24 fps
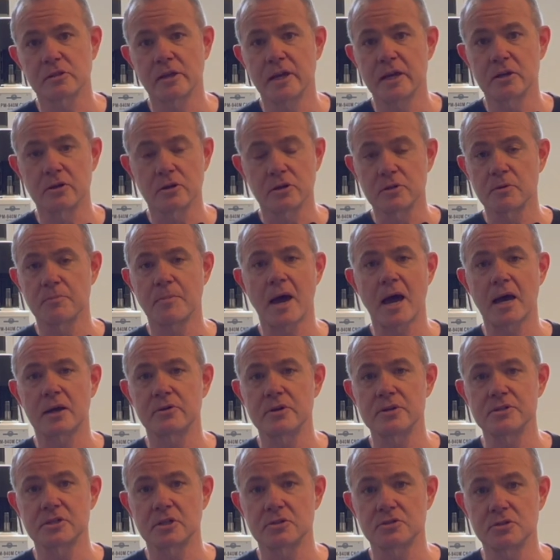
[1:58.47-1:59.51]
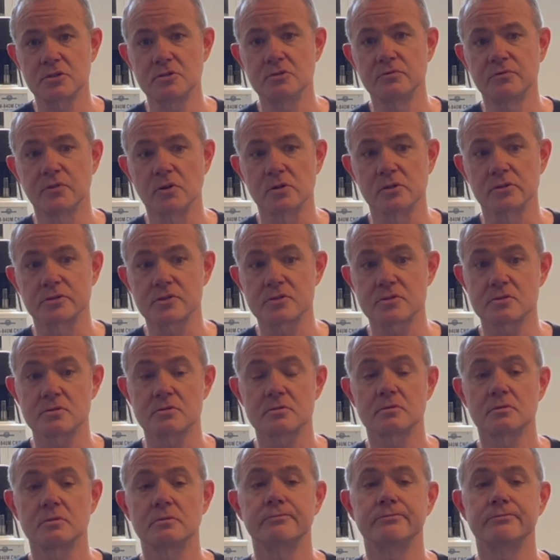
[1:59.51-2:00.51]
later and the battery's at two volts.